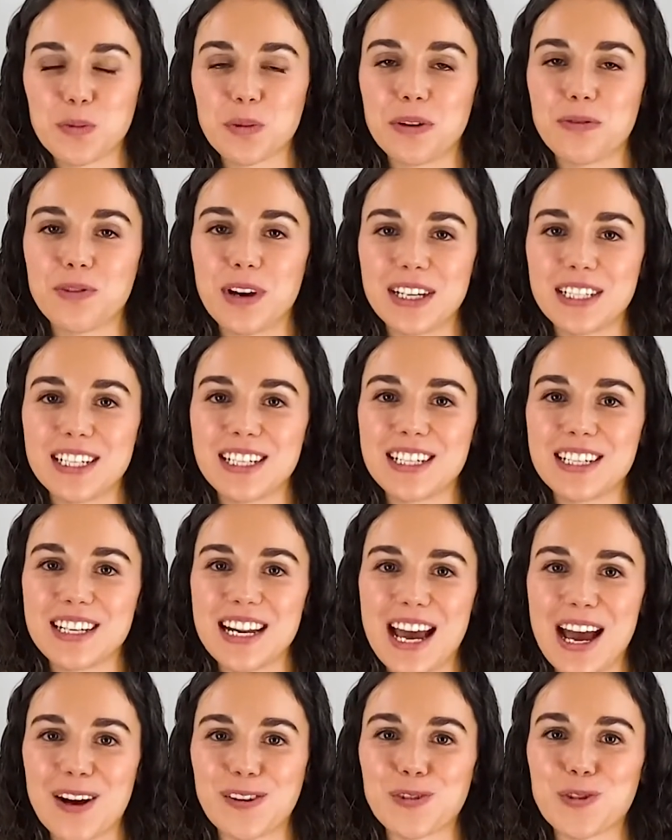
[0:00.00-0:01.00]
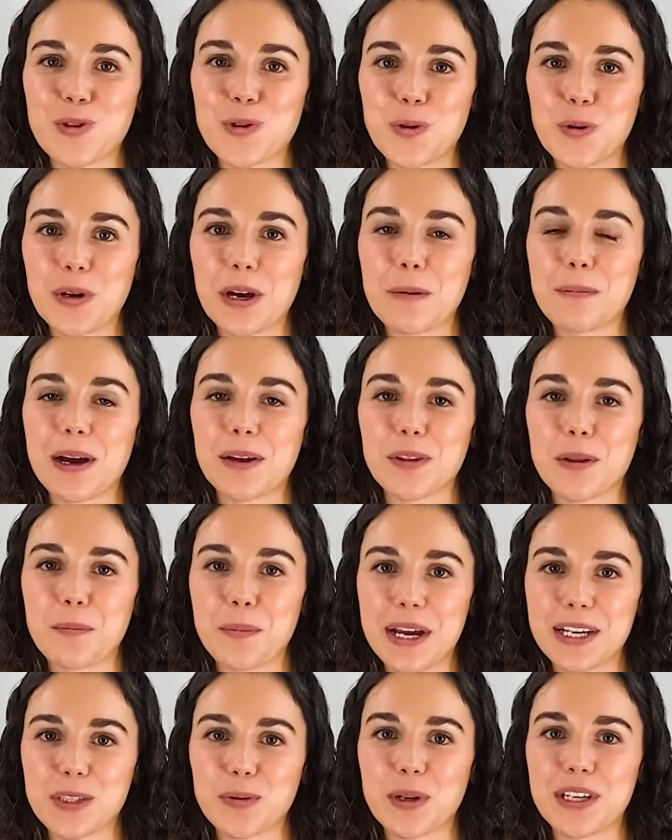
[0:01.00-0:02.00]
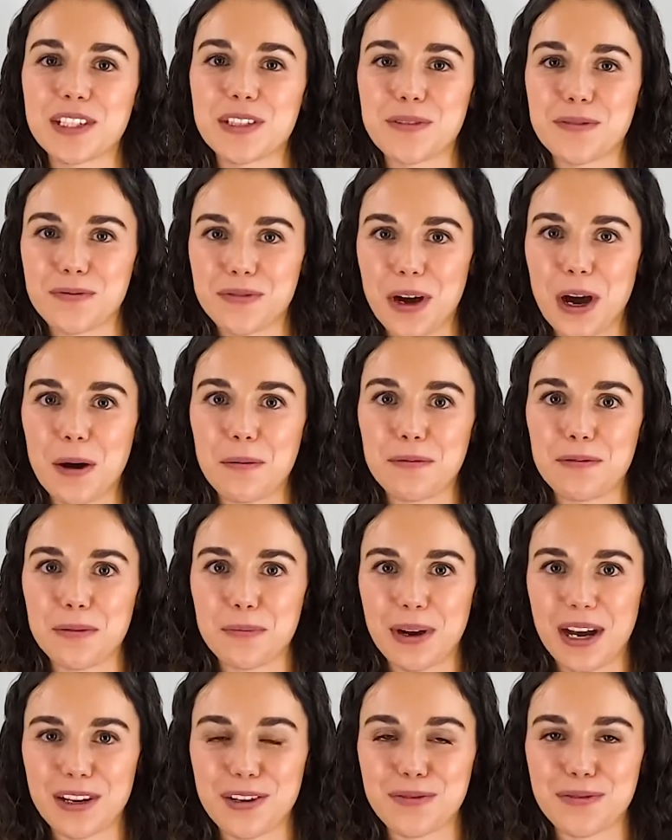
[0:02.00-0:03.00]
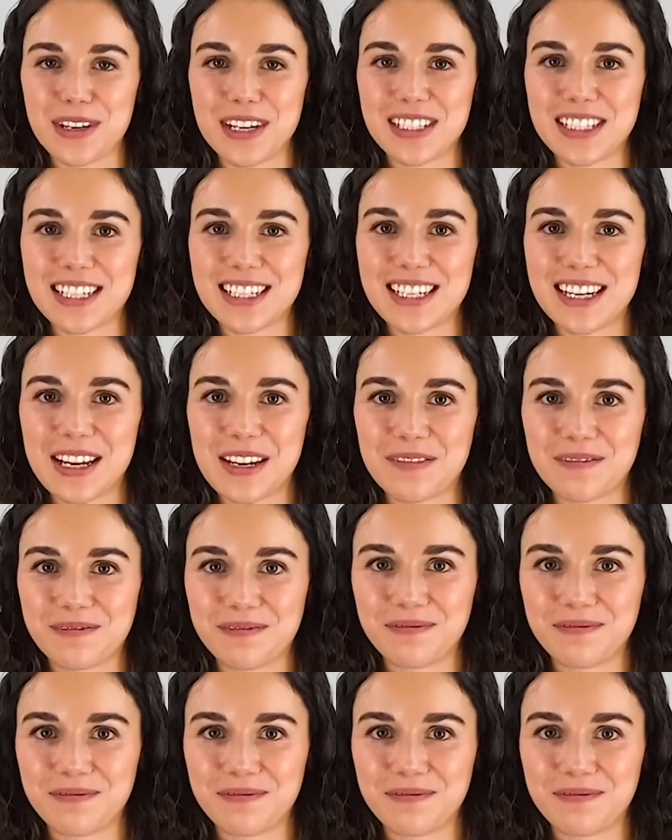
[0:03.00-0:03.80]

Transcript: we're ready to now talk about the best ways to farm for biodiversity.